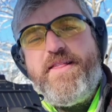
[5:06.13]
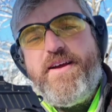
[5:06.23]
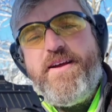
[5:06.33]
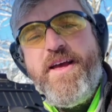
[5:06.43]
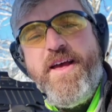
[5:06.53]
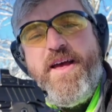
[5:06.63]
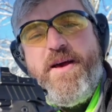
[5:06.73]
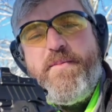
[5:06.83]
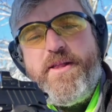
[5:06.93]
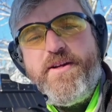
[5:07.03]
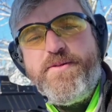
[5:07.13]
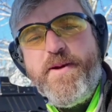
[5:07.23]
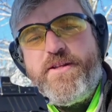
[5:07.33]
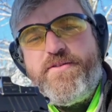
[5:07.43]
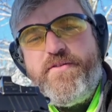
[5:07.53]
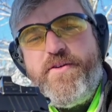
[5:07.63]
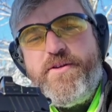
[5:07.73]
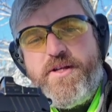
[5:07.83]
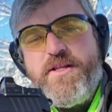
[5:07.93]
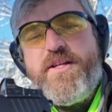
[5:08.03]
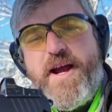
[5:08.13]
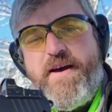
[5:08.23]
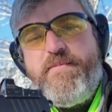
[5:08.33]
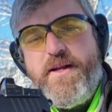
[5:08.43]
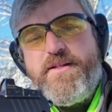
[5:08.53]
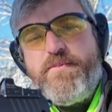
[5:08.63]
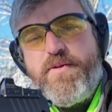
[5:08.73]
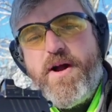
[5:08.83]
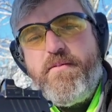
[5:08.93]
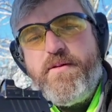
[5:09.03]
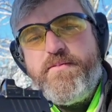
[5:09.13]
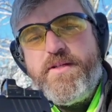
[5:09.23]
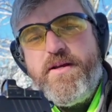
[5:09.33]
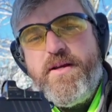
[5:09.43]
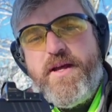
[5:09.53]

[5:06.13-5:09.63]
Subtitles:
there, but there's mixed reviews because there have been some problems.